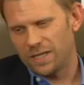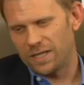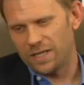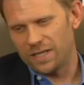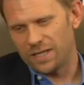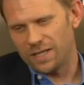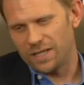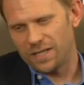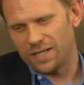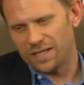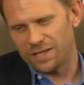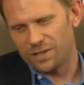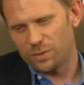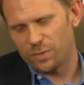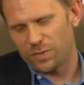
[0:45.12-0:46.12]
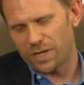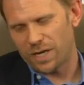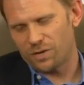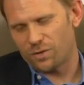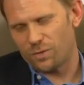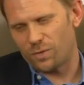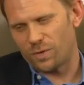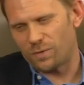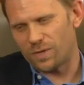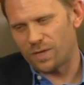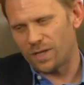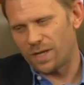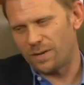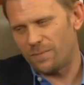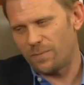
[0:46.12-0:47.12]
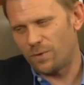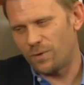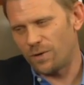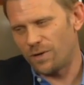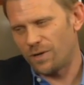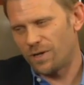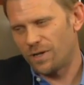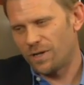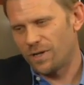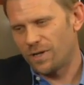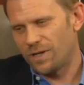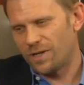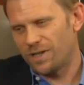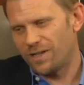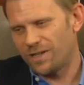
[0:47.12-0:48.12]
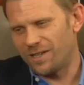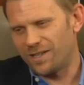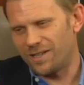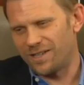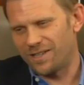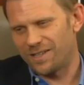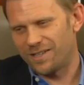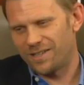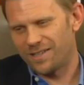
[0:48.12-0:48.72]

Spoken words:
And the supernatural one was a lot more, there